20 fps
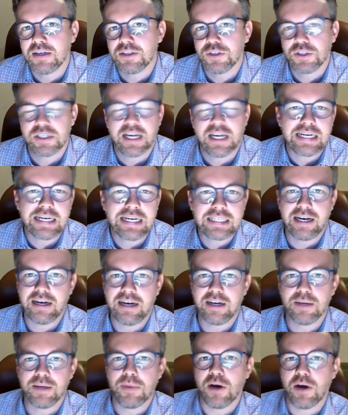just get
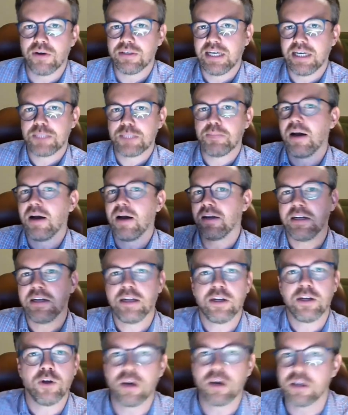excited about expanding
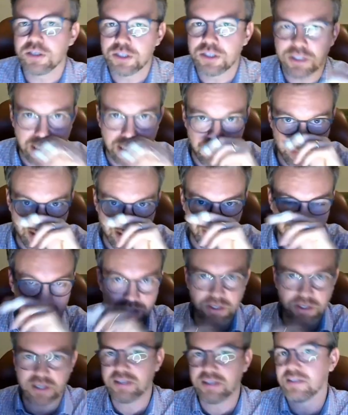their knowledge about
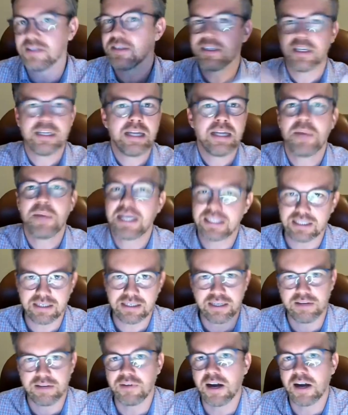certain dynamics in
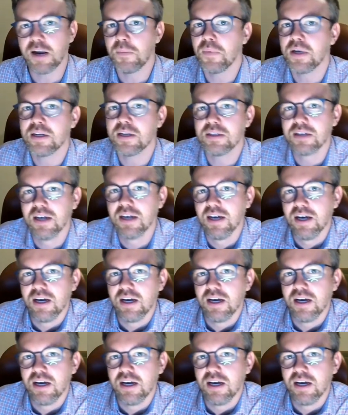the environment?